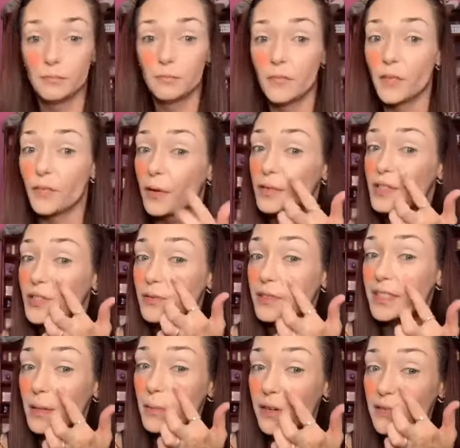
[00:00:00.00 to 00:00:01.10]
If I was doing
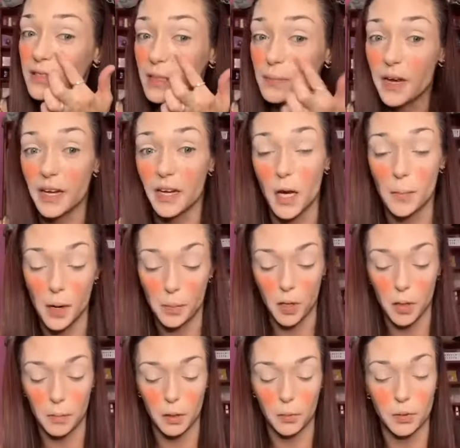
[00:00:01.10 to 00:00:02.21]
someone else's makeup, I
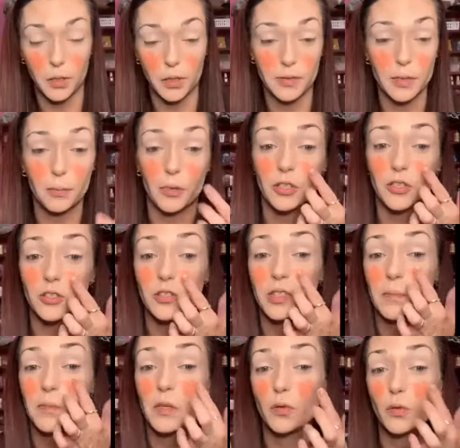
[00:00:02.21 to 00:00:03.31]
probably would use a brush or
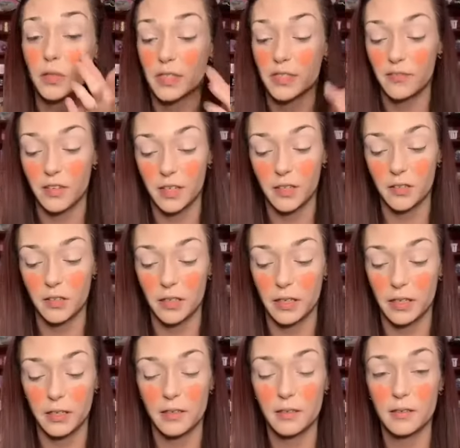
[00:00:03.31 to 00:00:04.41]
something. Ooh, it's
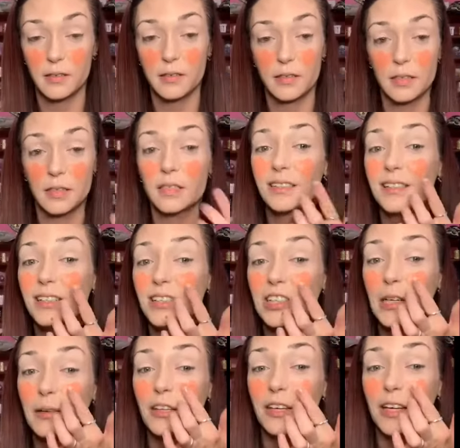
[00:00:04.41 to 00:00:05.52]
very
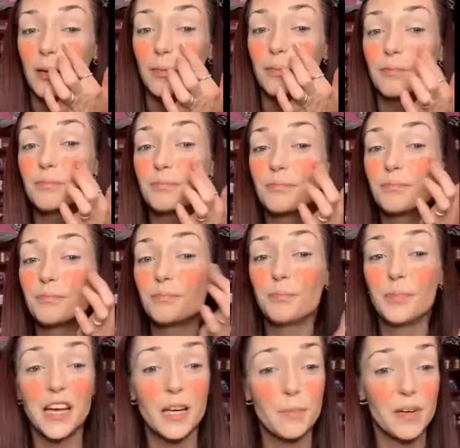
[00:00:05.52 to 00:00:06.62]
creamy. Look how
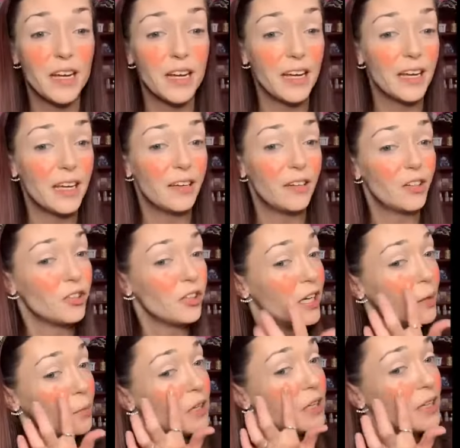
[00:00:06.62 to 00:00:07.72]
pigmented,
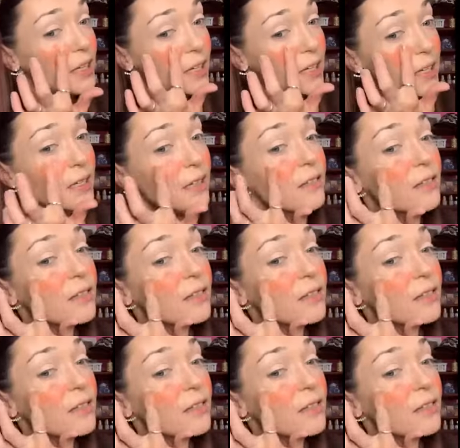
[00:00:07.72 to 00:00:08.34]
creamy.